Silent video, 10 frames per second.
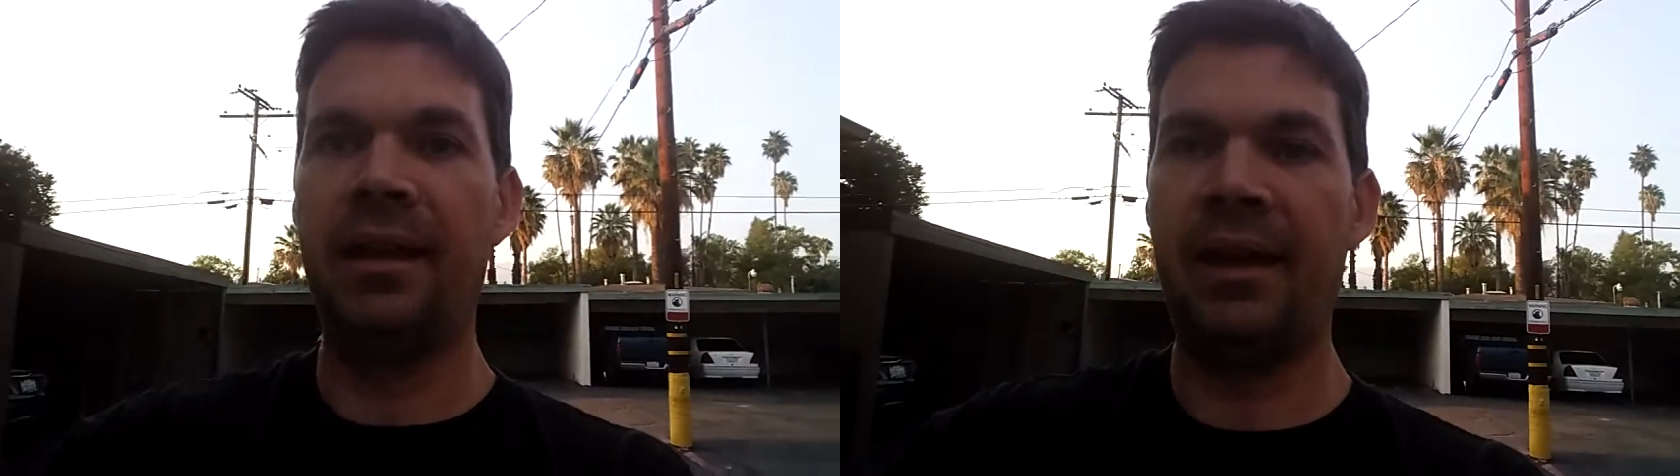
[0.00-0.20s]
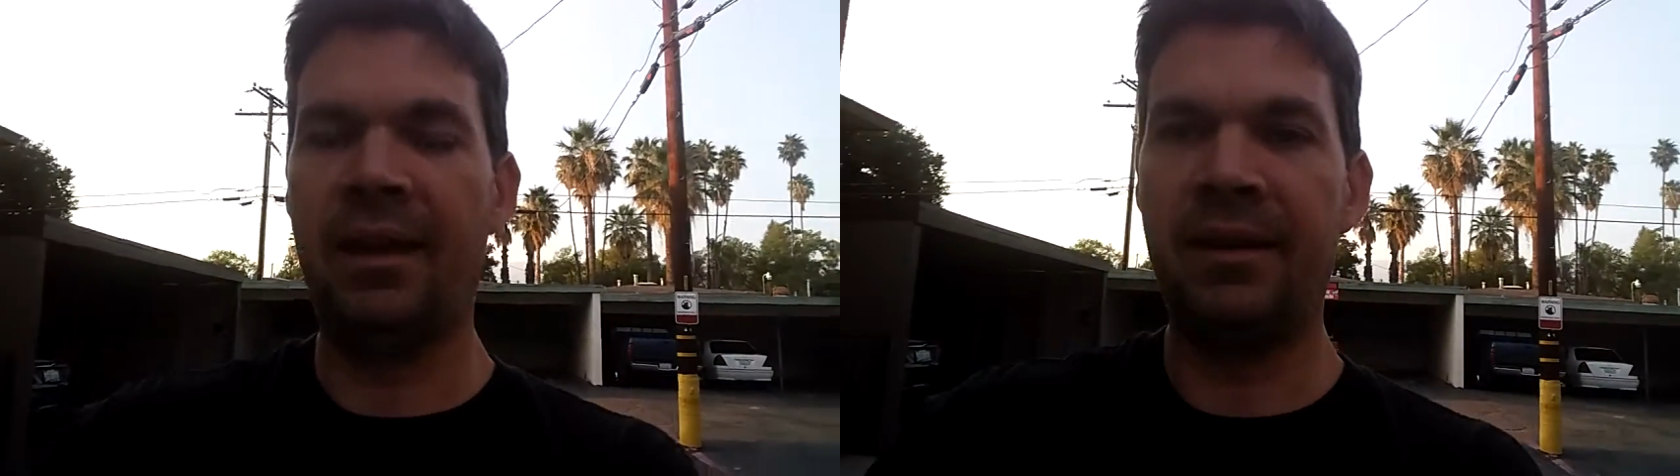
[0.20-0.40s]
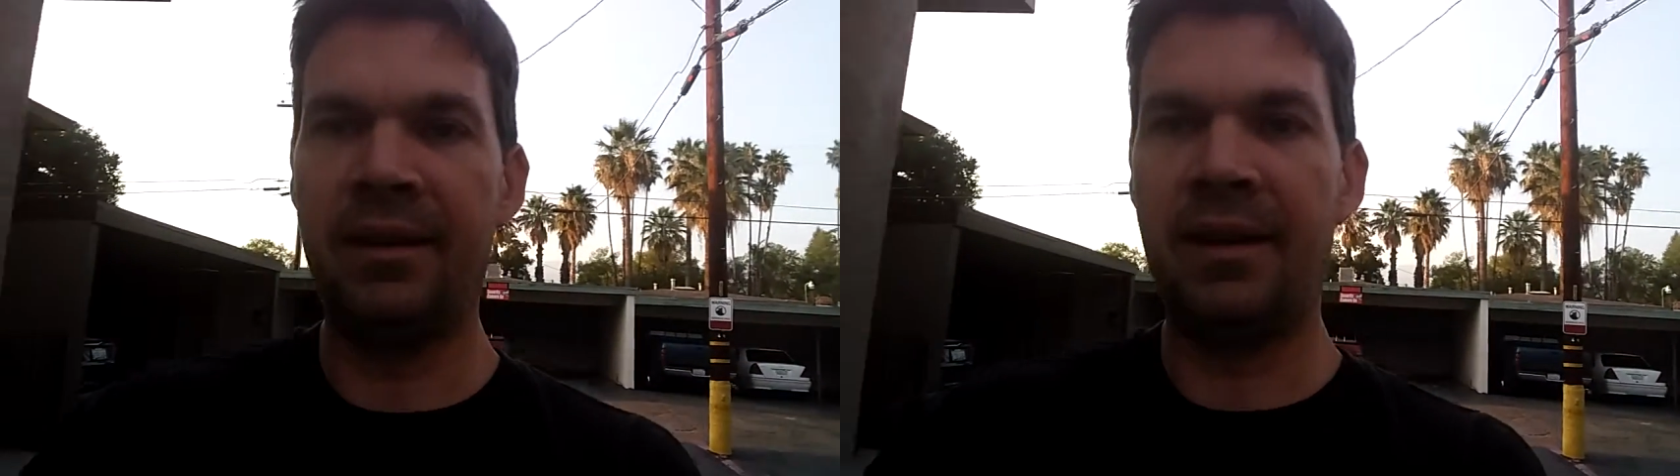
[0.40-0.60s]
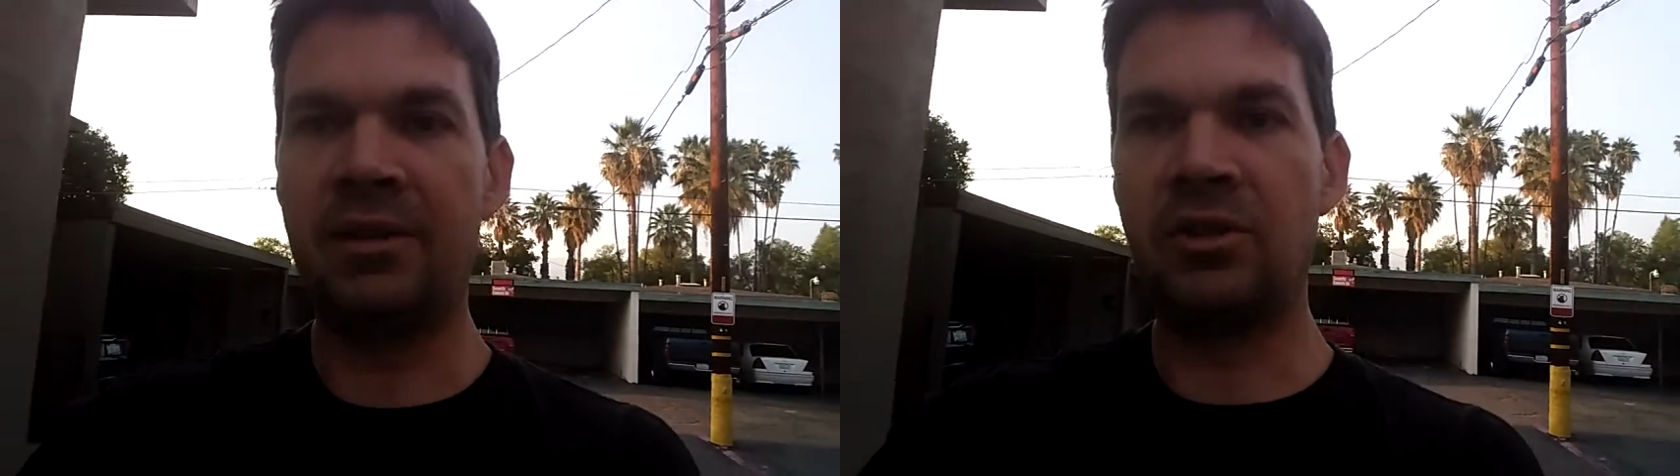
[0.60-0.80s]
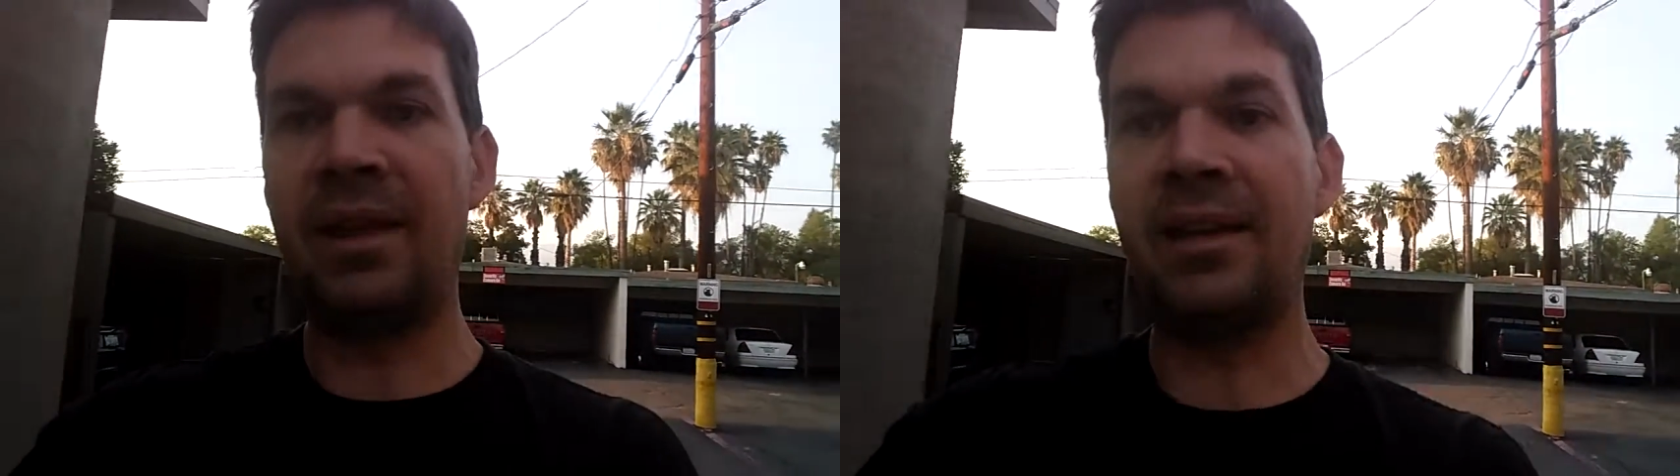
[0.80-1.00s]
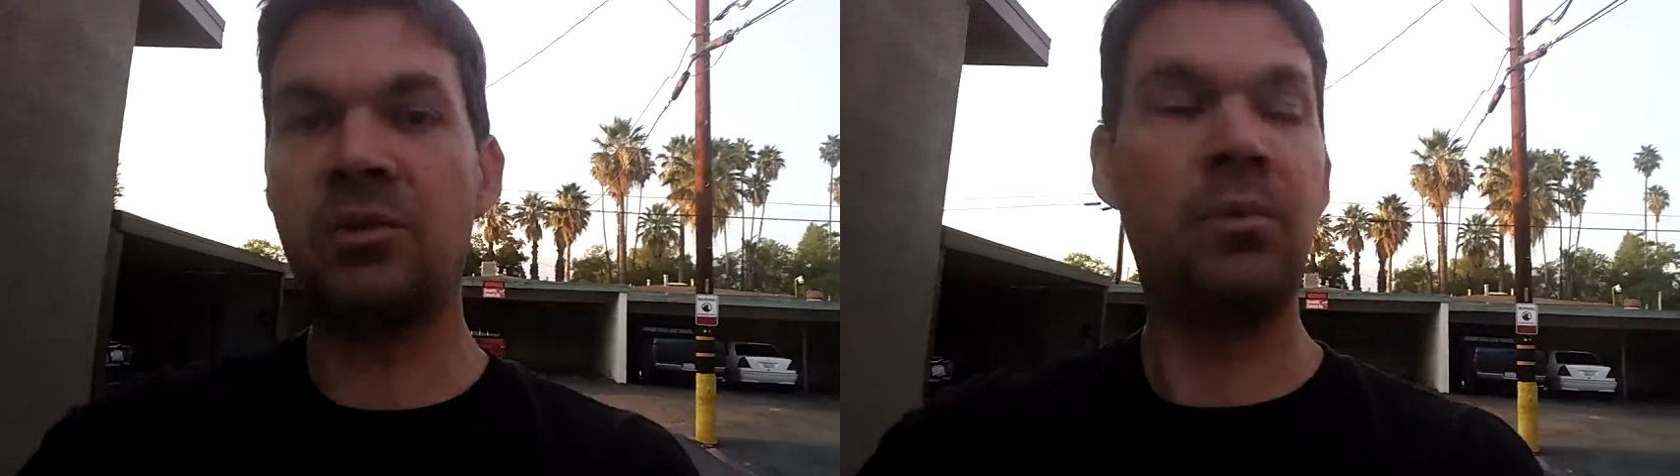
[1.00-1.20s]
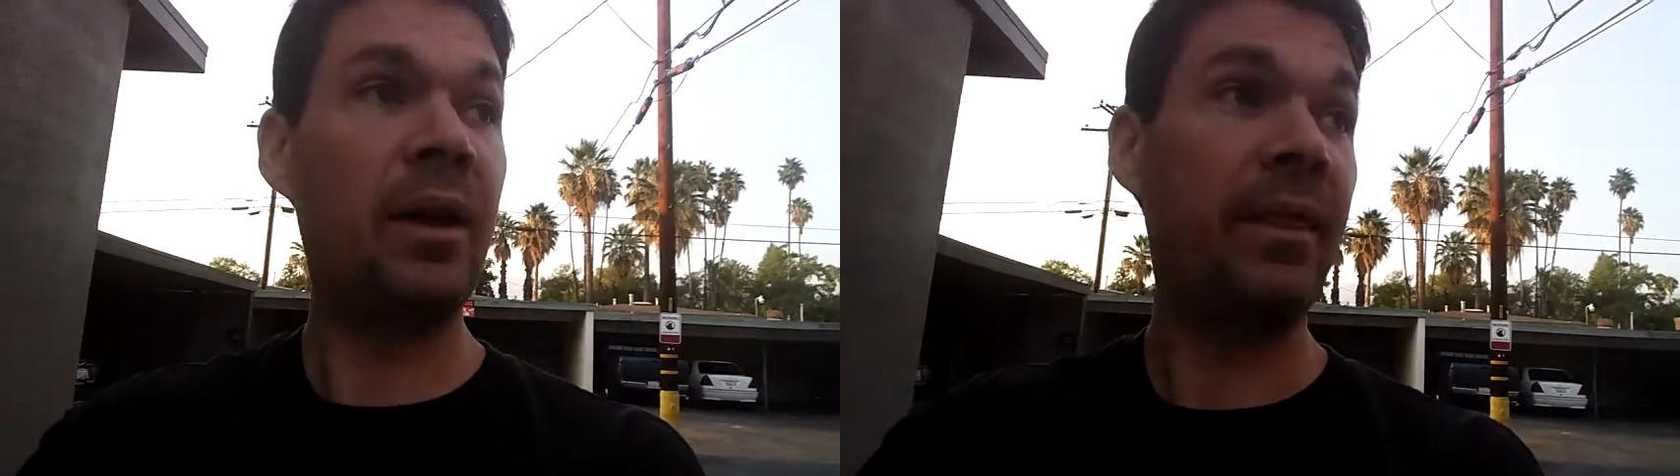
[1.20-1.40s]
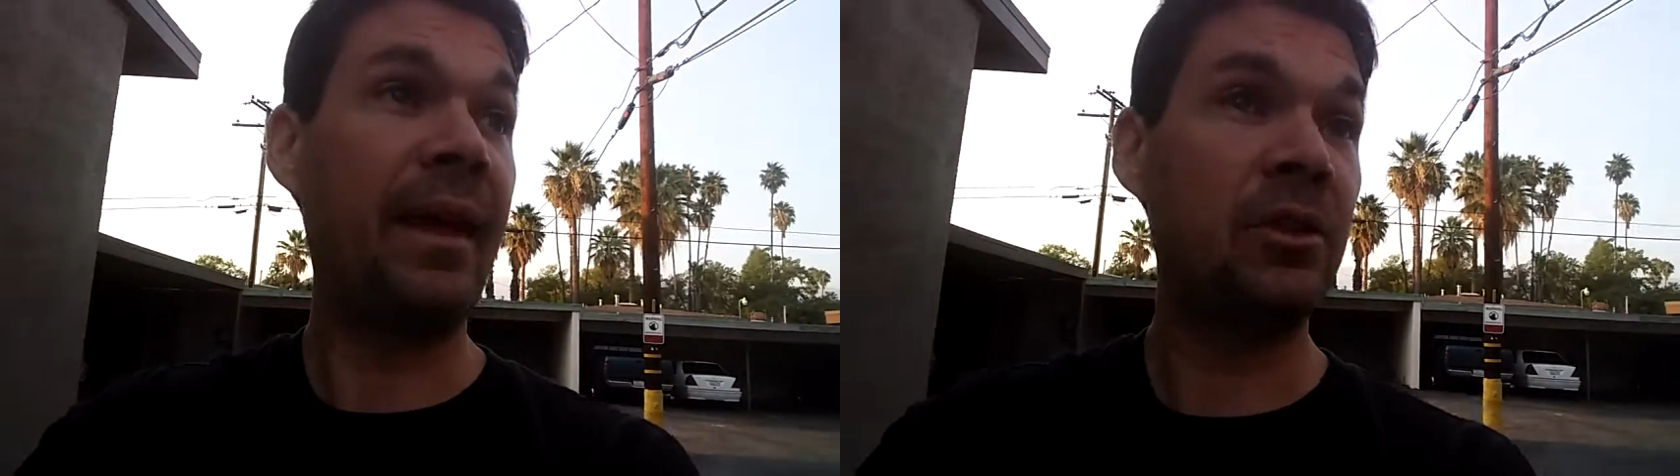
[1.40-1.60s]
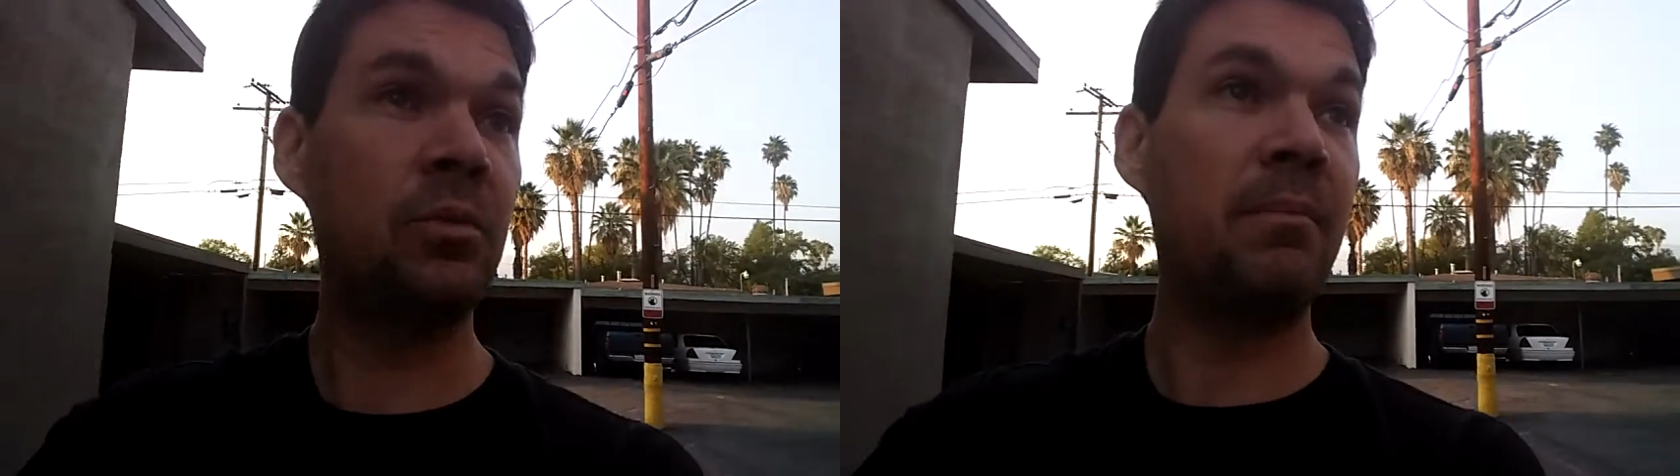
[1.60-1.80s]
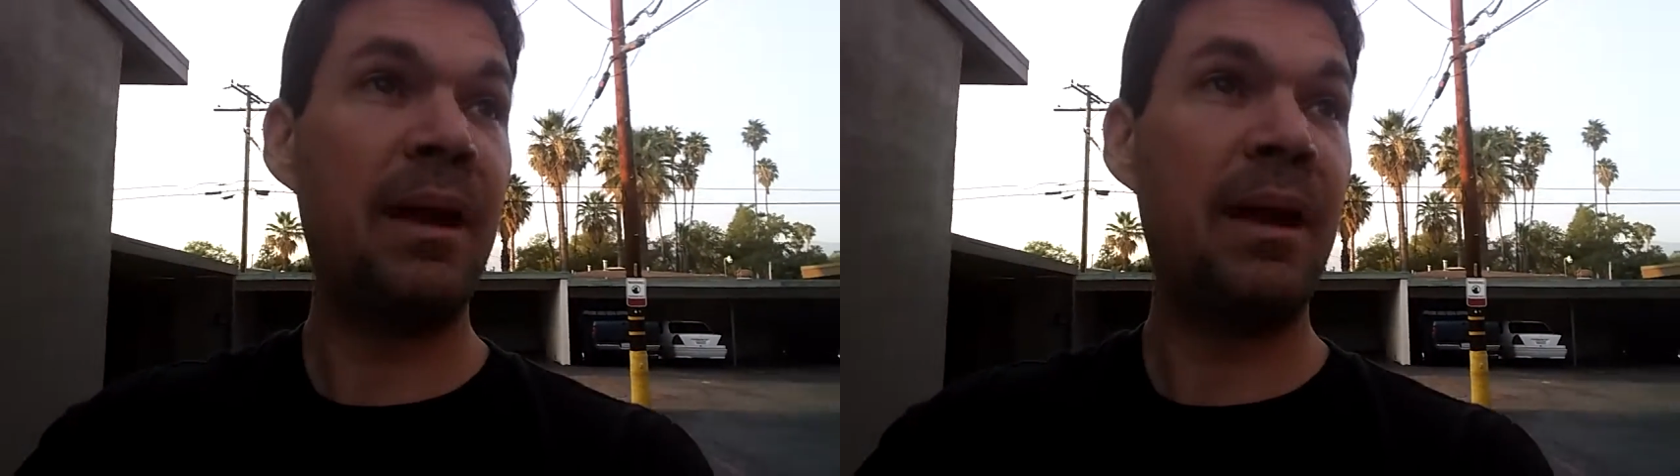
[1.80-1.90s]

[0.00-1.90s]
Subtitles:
and so that's what